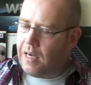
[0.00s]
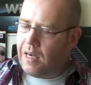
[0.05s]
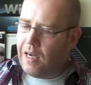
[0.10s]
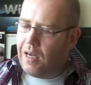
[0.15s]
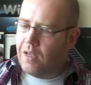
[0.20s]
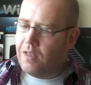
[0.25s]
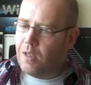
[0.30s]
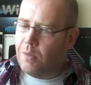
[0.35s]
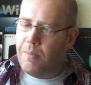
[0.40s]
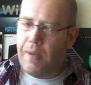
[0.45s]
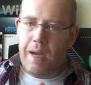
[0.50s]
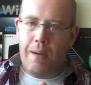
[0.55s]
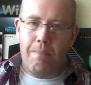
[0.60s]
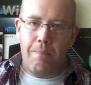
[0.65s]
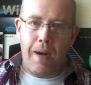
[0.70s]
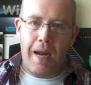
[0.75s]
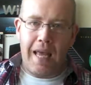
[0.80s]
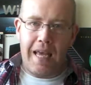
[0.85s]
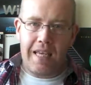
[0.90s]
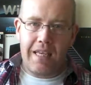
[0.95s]
like the matte
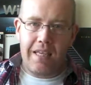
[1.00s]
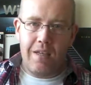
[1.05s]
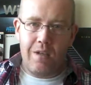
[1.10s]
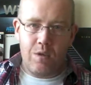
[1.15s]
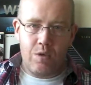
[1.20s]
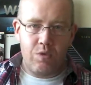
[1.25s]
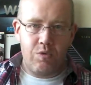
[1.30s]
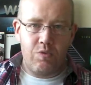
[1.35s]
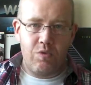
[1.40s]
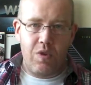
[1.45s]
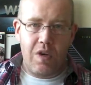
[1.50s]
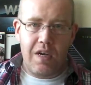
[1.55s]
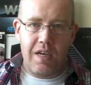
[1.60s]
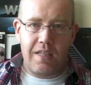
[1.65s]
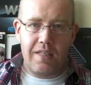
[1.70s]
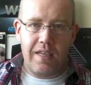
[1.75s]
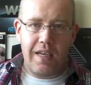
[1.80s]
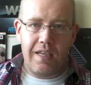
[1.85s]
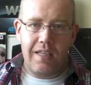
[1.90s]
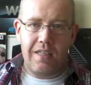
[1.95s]
black. It looks really
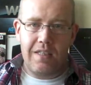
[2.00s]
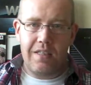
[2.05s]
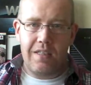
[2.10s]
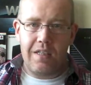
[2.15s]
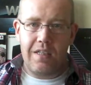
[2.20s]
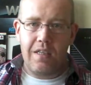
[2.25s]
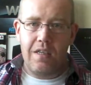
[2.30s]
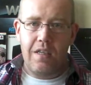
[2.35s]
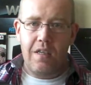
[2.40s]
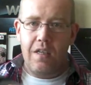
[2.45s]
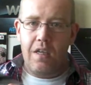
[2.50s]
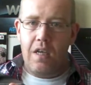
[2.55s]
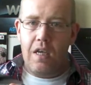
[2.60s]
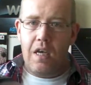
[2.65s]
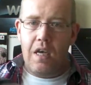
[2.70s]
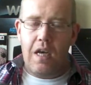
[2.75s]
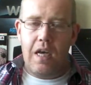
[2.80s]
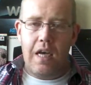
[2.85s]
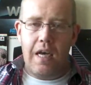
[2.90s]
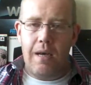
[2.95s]
tasty.
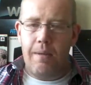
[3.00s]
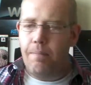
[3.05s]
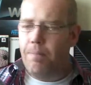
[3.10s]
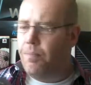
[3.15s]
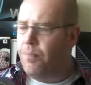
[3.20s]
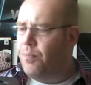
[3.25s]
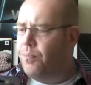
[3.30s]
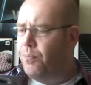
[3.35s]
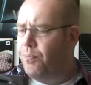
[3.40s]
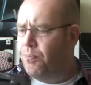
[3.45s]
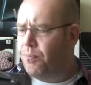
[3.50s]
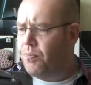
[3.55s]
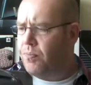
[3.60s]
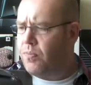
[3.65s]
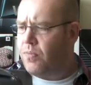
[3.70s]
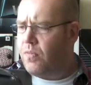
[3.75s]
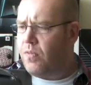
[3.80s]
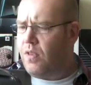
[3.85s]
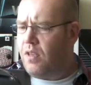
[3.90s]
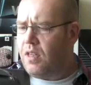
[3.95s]

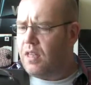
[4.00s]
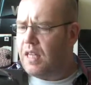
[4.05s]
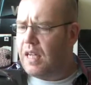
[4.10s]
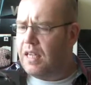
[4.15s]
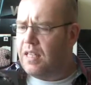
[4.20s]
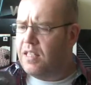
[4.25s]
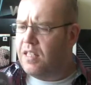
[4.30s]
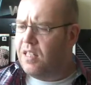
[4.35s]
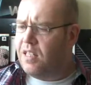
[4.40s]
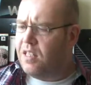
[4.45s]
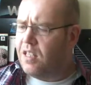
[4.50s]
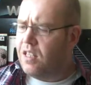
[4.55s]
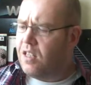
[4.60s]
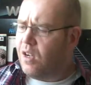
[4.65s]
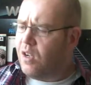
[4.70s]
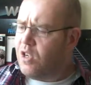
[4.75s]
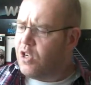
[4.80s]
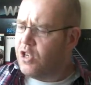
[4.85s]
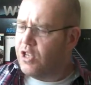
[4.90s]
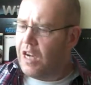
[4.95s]
It's a
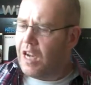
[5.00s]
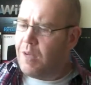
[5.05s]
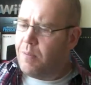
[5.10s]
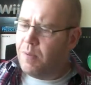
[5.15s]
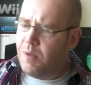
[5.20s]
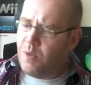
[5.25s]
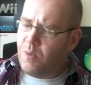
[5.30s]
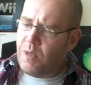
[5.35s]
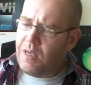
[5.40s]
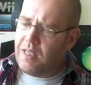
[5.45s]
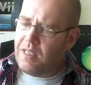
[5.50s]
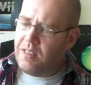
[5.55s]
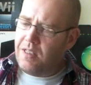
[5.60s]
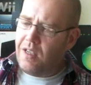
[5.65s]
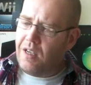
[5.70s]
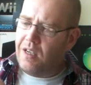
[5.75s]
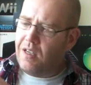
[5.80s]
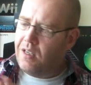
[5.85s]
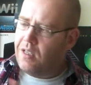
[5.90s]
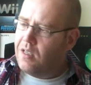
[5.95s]
nice shape as well. It's
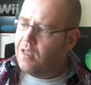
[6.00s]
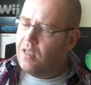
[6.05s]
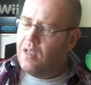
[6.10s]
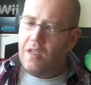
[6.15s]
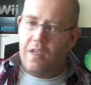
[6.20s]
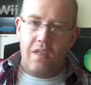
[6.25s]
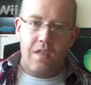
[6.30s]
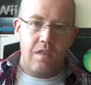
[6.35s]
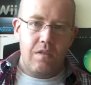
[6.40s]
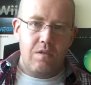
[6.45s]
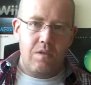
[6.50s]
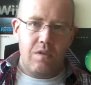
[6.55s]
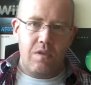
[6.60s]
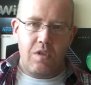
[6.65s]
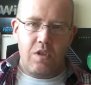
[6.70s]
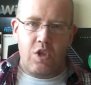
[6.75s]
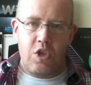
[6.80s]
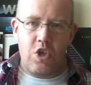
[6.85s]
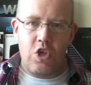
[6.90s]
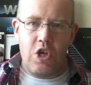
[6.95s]
not
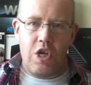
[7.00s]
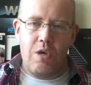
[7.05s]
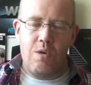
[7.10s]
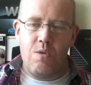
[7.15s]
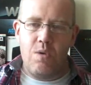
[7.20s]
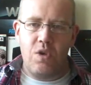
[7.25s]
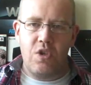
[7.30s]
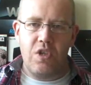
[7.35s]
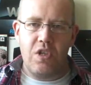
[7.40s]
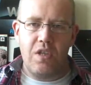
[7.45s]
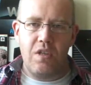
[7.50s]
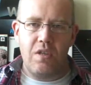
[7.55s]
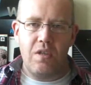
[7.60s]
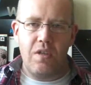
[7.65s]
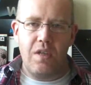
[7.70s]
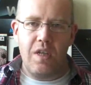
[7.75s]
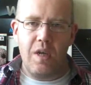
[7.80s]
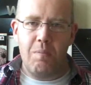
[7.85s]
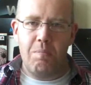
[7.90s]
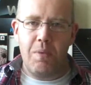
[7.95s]
huge and,
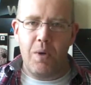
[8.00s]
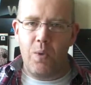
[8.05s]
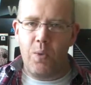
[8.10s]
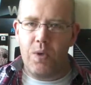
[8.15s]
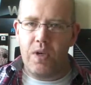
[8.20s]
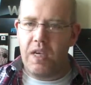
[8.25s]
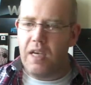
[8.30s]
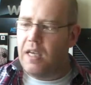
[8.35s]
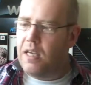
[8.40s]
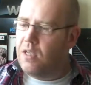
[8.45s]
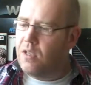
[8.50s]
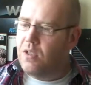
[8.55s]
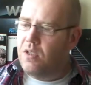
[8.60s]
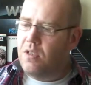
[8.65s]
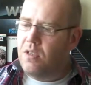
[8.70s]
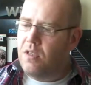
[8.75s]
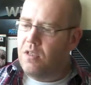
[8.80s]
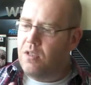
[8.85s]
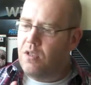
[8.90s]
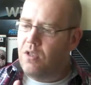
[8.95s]
you know, bulky. It
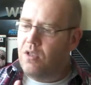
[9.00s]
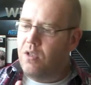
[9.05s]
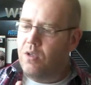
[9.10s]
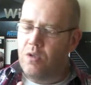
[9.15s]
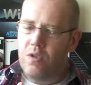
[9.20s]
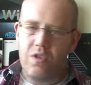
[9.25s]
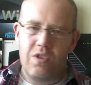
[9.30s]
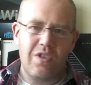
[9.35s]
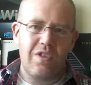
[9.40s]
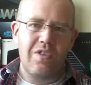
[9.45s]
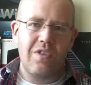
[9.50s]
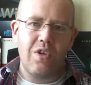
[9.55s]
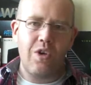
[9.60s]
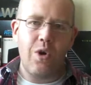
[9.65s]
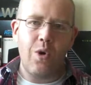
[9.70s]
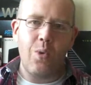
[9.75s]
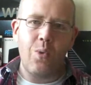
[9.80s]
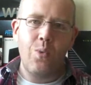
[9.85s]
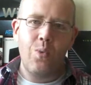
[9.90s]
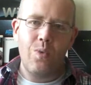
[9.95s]
just looks
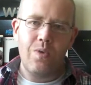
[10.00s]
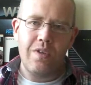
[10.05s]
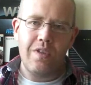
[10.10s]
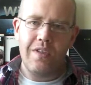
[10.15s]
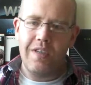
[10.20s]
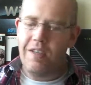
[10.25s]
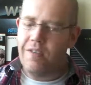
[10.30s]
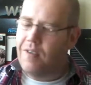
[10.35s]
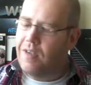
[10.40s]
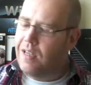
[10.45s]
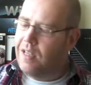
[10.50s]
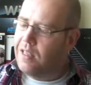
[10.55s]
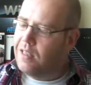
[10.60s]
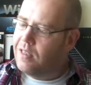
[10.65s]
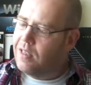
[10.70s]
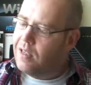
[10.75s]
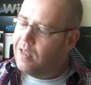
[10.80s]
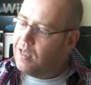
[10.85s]
cool, isn't it, really? And,